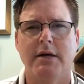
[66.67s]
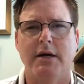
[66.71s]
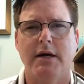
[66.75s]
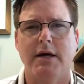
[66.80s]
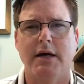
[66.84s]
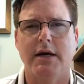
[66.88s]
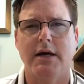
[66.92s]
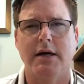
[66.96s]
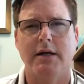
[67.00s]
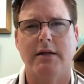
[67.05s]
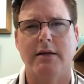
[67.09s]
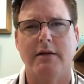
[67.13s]

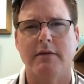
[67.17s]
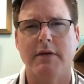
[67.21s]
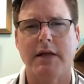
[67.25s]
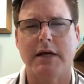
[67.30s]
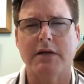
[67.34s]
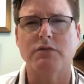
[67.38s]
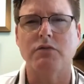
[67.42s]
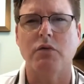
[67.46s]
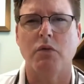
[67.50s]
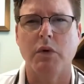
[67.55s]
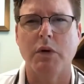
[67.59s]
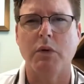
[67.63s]
And
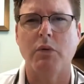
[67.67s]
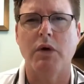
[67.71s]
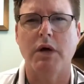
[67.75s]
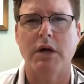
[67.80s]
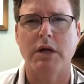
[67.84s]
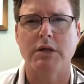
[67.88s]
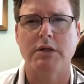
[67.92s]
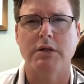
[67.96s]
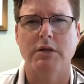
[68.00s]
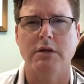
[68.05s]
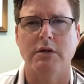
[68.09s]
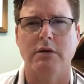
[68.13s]
that's what we want
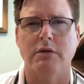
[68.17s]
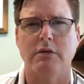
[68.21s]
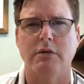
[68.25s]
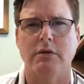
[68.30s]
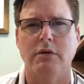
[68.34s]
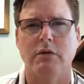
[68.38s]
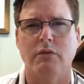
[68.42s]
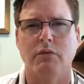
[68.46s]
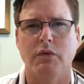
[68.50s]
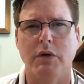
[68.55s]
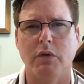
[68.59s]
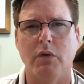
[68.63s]
to do.
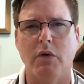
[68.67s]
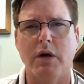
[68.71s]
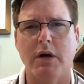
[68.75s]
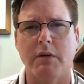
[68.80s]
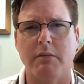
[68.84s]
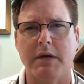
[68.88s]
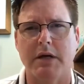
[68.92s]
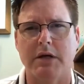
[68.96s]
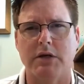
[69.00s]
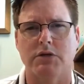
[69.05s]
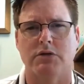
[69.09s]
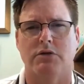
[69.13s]
We want to
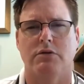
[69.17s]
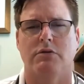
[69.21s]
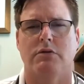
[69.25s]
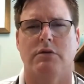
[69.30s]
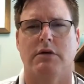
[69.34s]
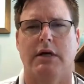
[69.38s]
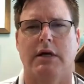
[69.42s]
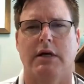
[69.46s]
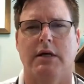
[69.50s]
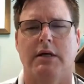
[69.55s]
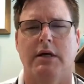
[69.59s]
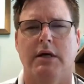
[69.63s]
make sure
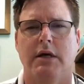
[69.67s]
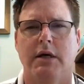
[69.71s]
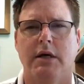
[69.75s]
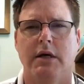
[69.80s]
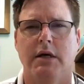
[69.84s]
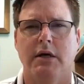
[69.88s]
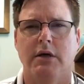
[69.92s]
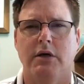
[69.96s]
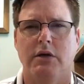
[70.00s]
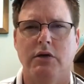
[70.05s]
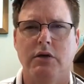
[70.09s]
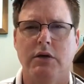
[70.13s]
that
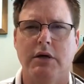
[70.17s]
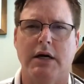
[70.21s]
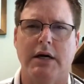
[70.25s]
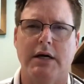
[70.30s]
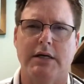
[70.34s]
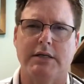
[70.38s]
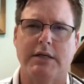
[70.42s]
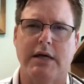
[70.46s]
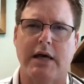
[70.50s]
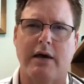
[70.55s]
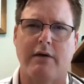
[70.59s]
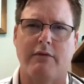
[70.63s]
you
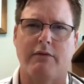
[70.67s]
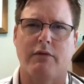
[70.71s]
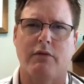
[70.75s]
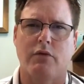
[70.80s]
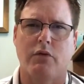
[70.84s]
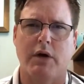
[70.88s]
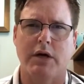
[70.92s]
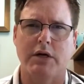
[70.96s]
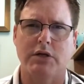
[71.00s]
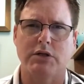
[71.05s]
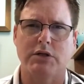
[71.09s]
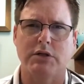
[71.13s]
guys have
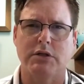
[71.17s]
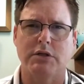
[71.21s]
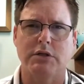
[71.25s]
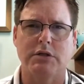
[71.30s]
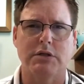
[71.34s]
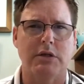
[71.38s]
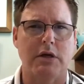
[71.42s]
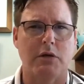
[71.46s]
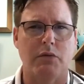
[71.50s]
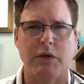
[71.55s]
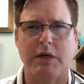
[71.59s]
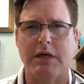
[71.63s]

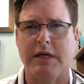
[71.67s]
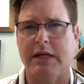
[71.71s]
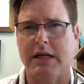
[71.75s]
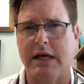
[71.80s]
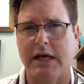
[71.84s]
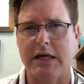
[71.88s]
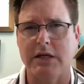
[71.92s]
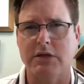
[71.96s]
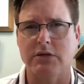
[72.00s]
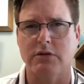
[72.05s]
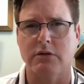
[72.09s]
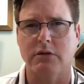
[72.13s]
questions that we can
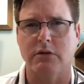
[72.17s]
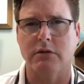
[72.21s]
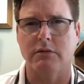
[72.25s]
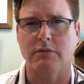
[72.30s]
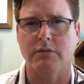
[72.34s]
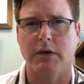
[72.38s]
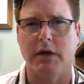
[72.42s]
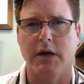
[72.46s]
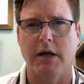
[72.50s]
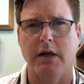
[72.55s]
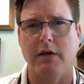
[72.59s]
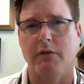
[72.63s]
answer.
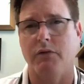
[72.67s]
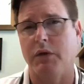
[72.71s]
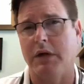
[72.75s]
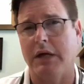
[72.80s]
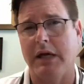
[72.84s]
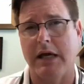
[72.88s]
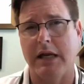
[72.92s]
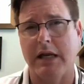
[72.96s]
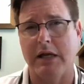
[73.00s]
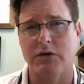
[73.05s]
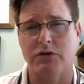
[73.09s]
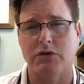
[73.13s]
And if we
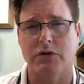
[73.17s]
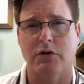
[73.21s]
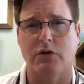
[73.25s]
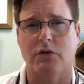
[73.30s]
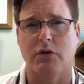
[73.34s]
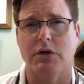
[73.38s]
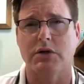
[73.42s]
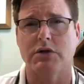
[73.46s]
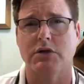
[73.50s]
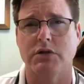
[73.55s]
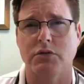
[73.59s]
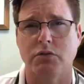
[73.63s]
can't answer the
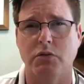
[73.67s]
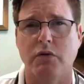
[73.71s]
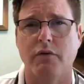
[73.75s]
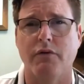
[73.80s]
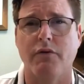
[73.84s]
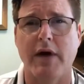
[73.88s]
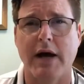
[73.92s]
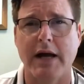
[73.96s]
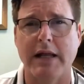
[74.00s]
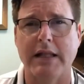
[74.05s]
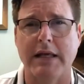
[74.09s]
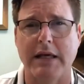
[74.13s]
questions, we'll
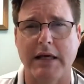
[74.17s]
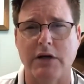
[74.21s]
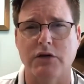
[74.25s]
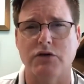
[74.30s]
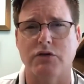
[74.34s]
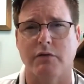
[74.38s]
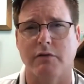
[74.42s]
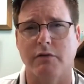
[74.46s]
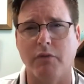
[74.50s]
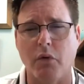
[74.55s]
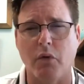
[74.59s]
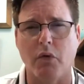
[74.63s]
find the
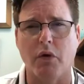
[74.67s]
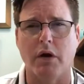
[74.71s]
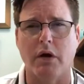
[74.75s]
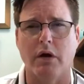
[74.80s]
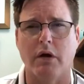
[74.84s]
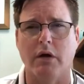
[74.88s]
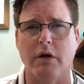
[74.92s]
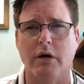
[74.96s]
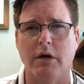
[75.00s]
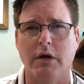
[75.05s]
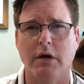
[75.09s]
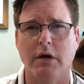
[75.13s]
answer for you.